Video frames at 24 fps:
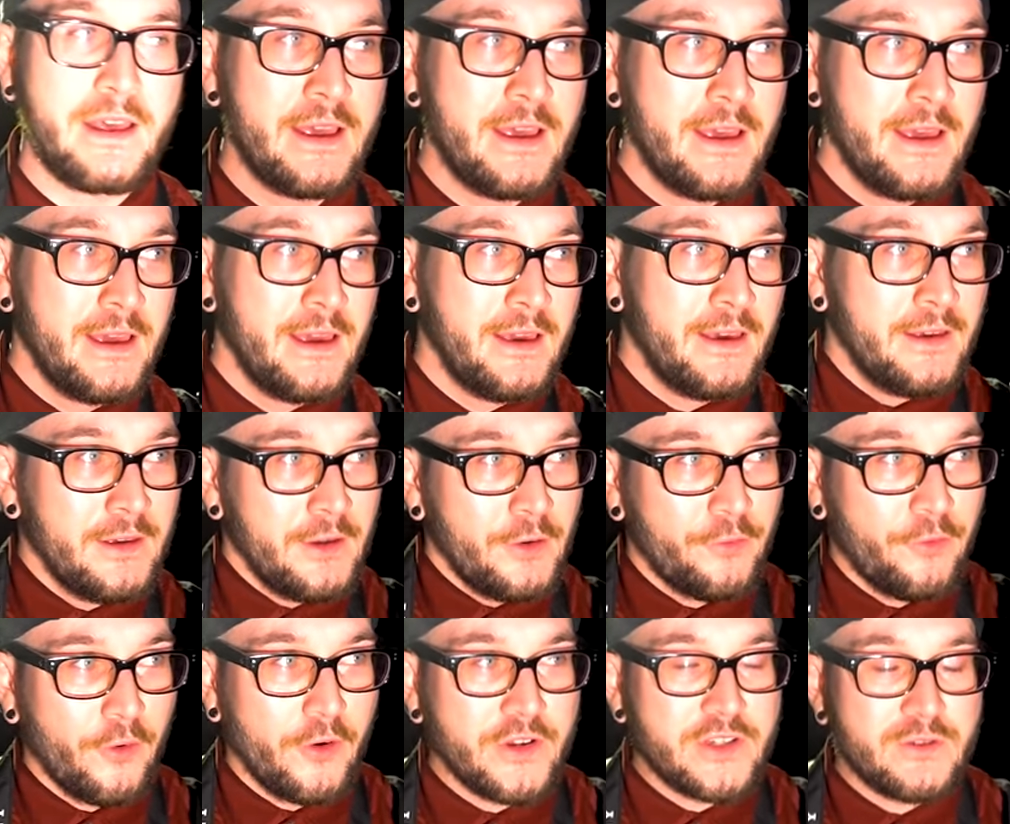
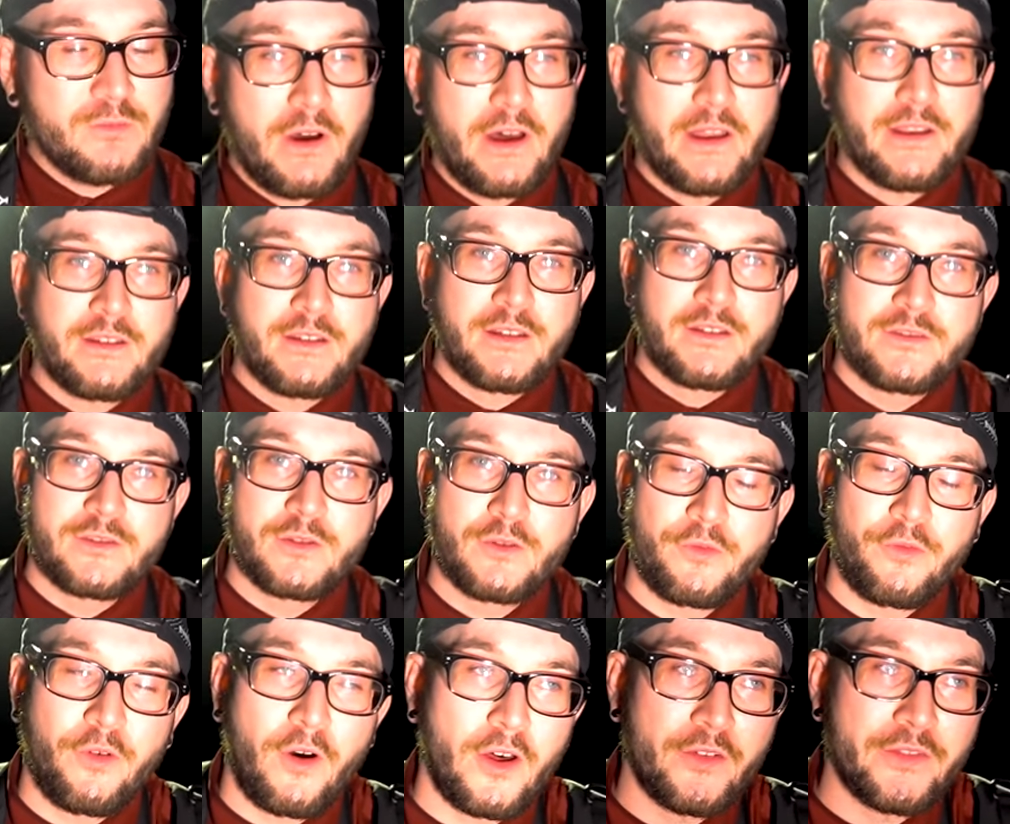First one
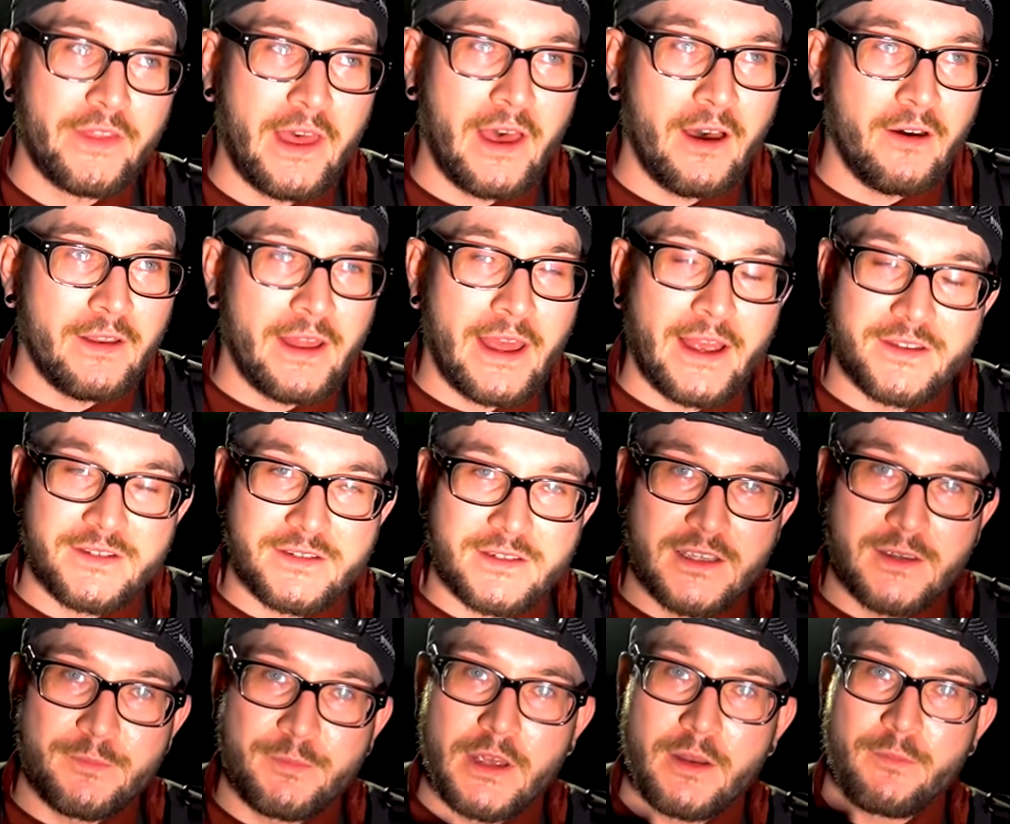to fall down has
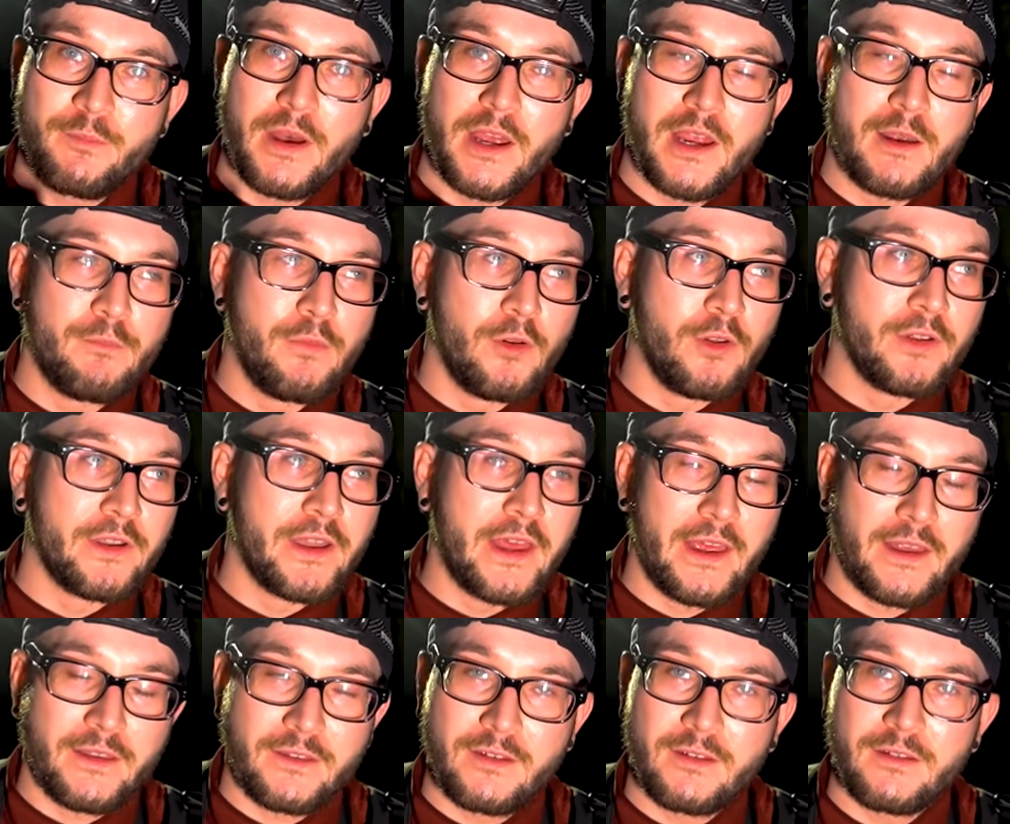to get bit by a bullet
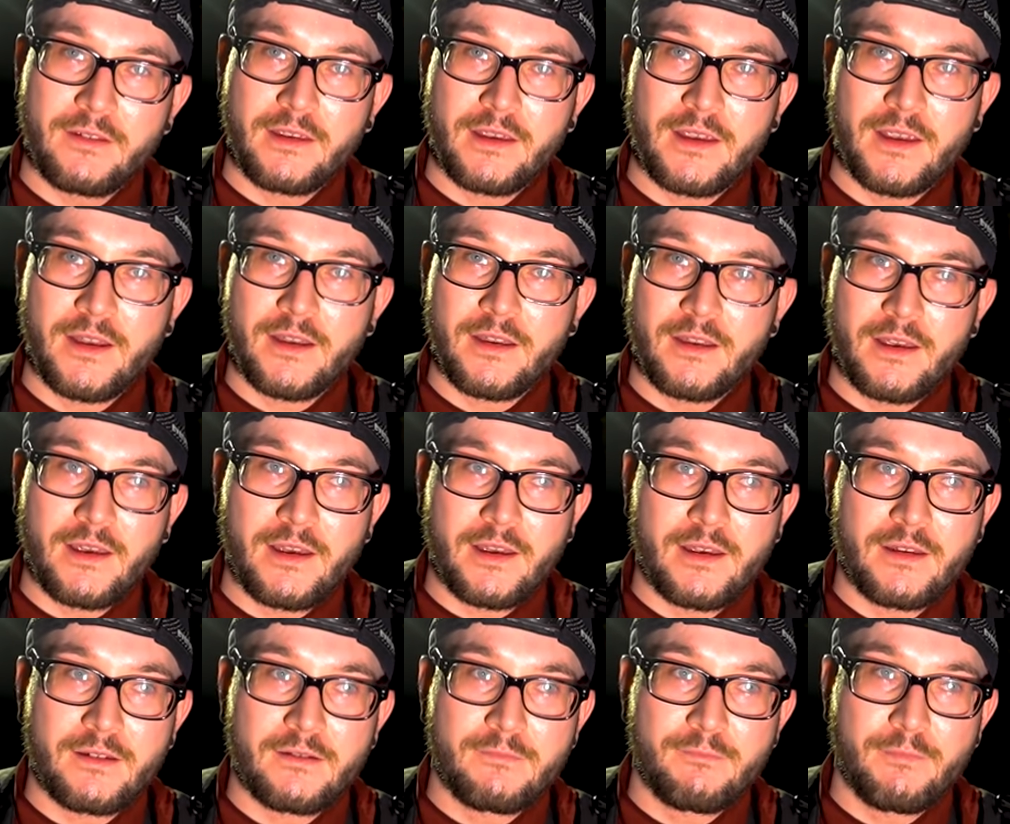ant, and
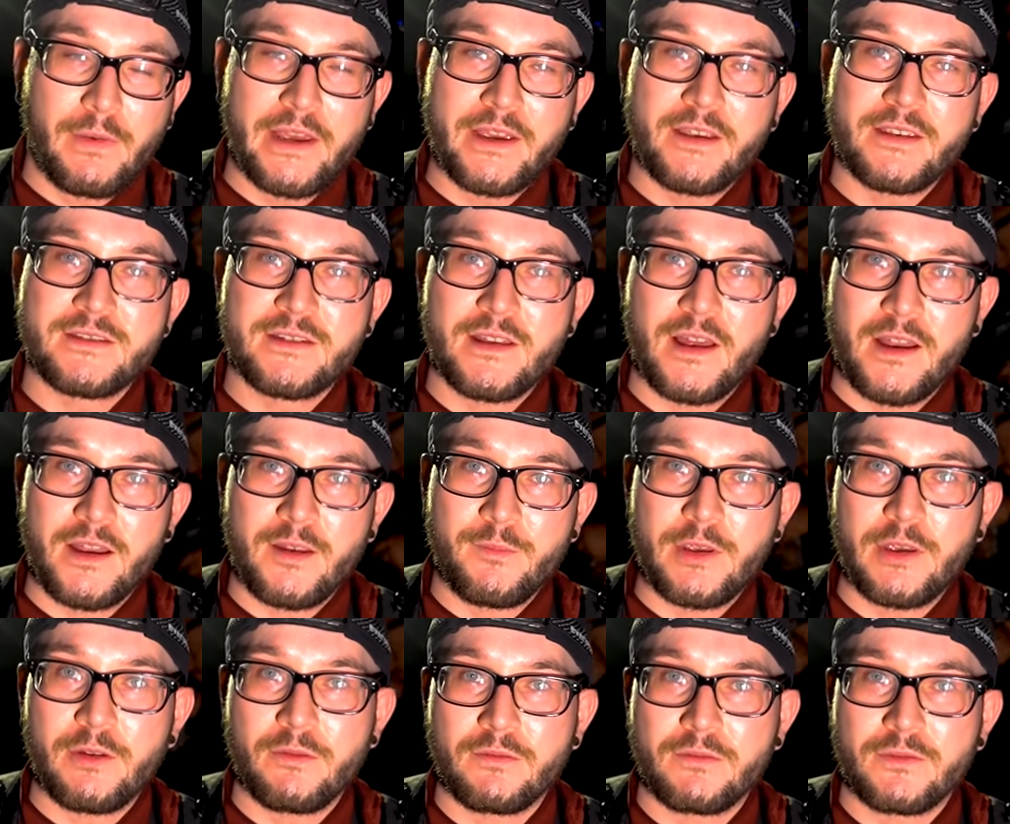Mike is not
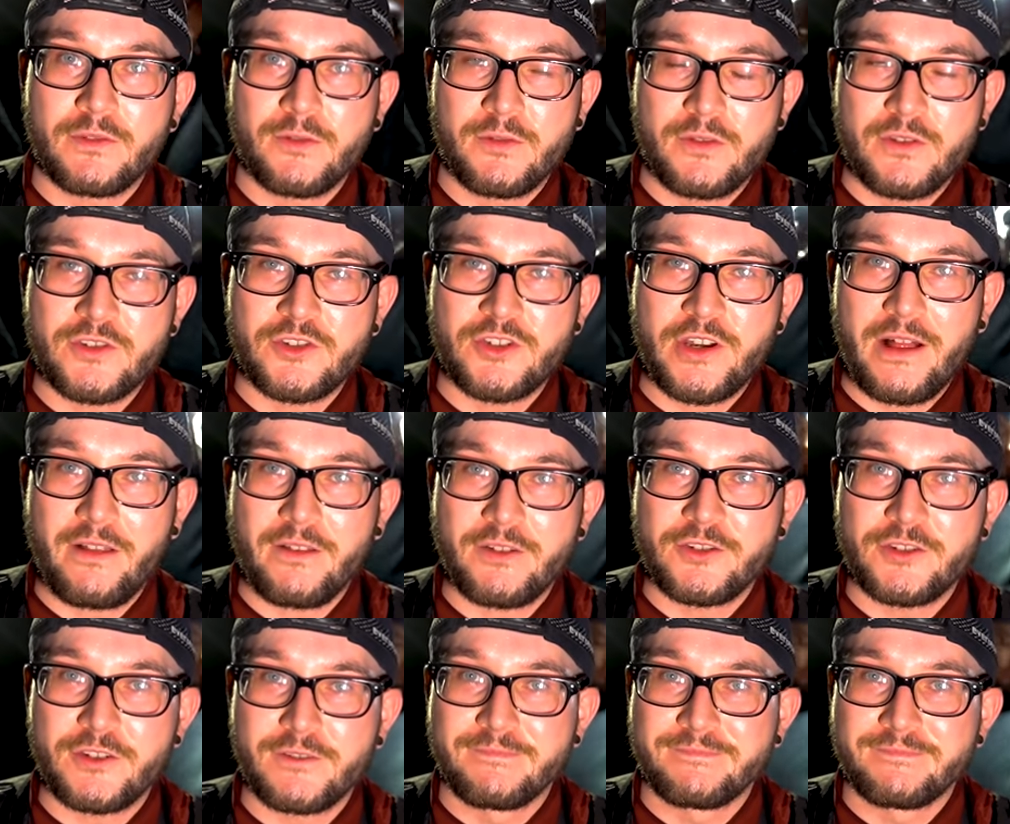immune to this challenge.